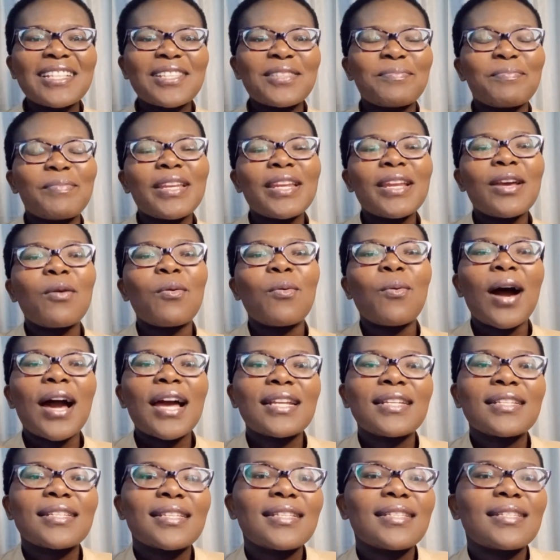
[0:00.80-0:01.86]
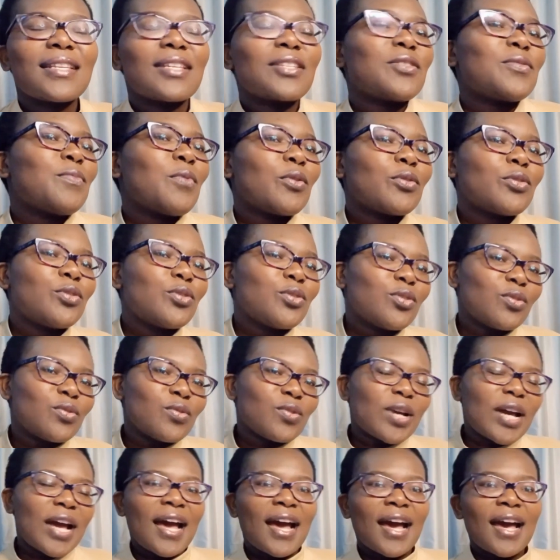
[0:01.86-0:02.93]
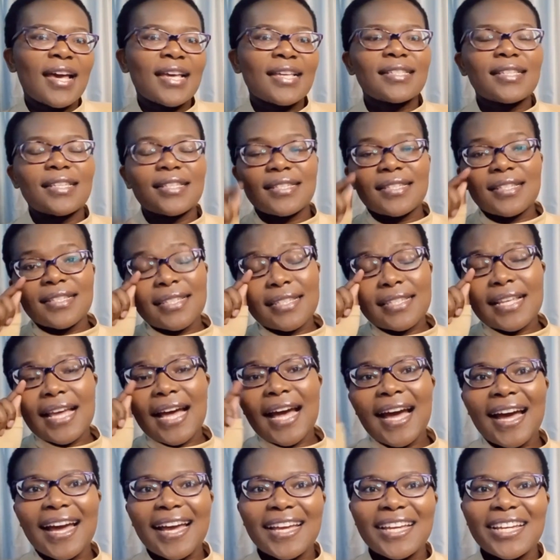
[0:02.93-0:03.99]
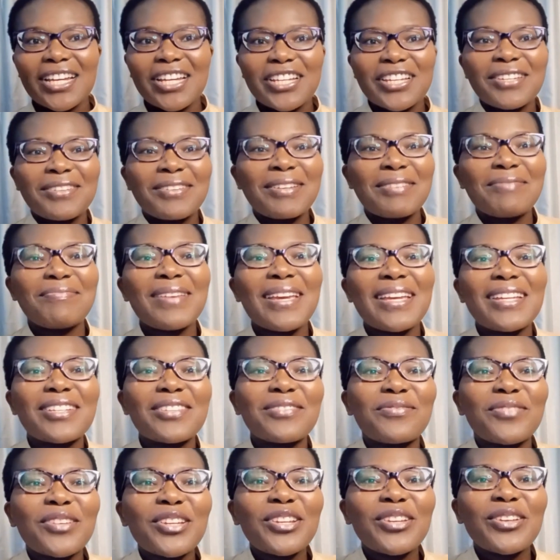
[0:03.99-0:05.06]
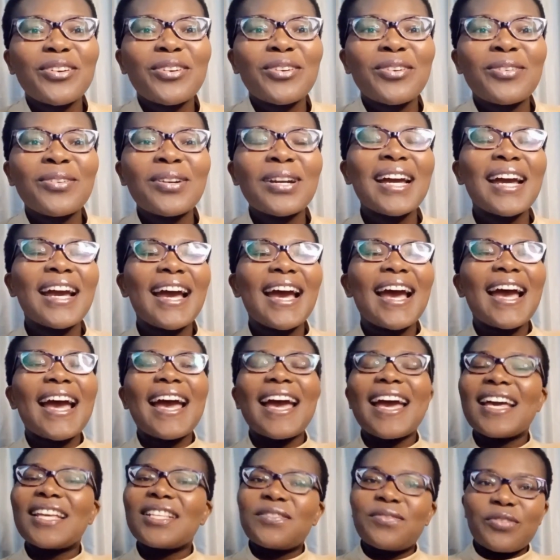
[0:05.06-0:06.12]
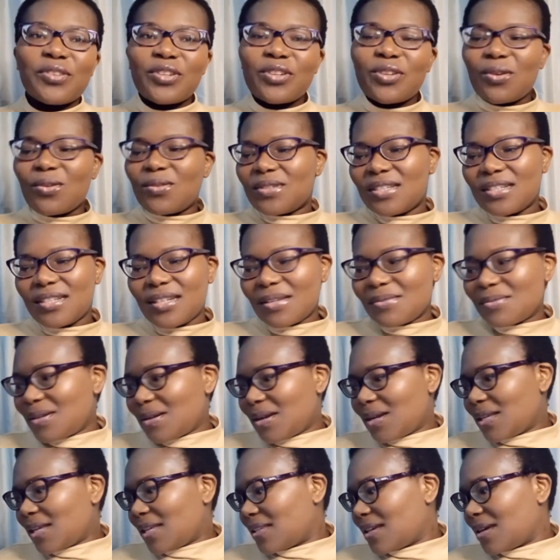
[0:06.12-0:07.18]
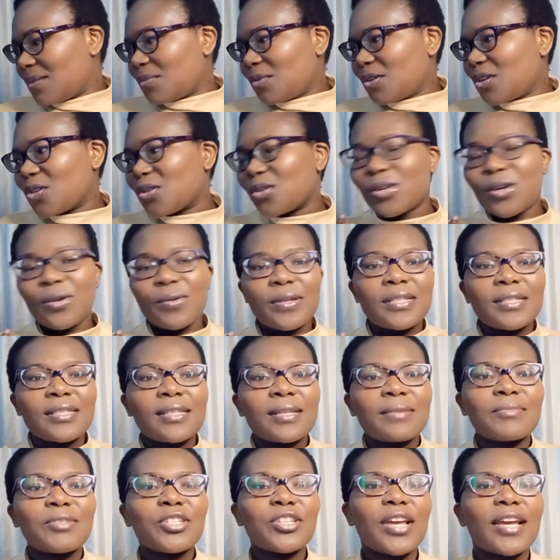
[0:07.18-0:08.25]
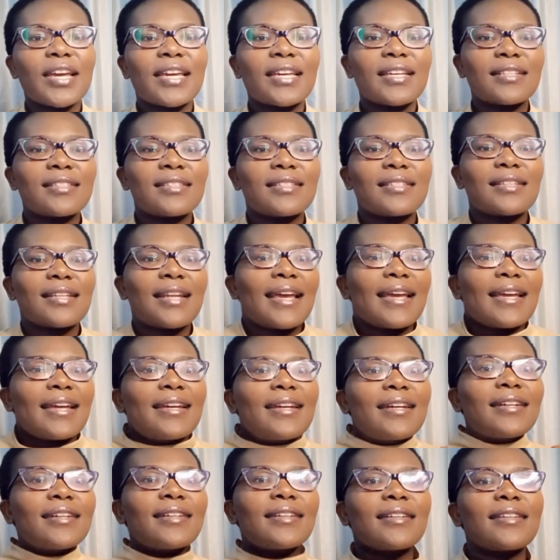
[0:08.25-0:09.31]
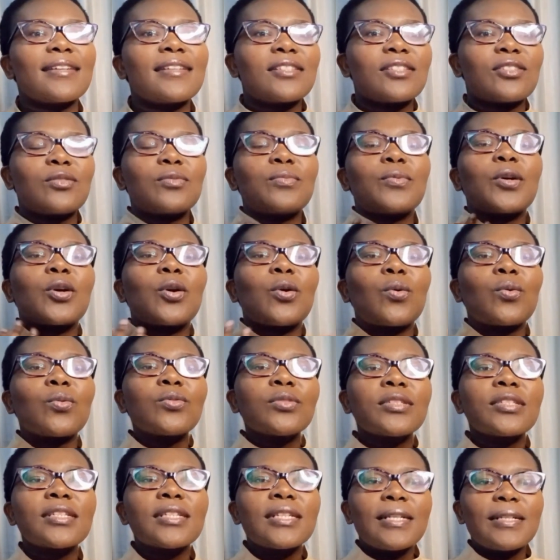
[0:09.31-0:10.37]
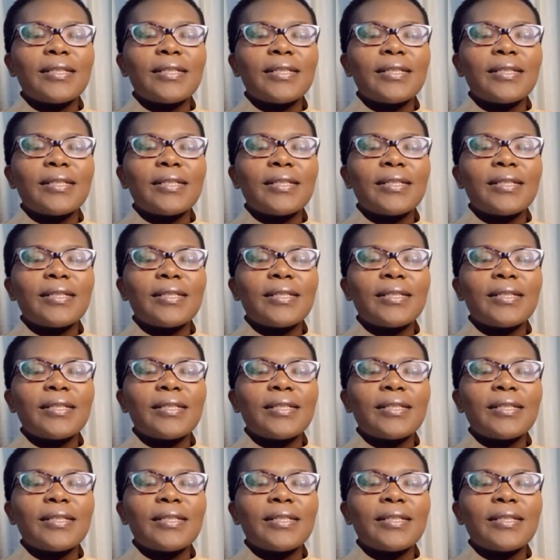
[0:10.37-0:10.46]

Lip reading: it's been a while since I spoke to you guys, since I made a video. It's very cold in Kitara. I think I'm gonna throw in some jacket, like it's super cold.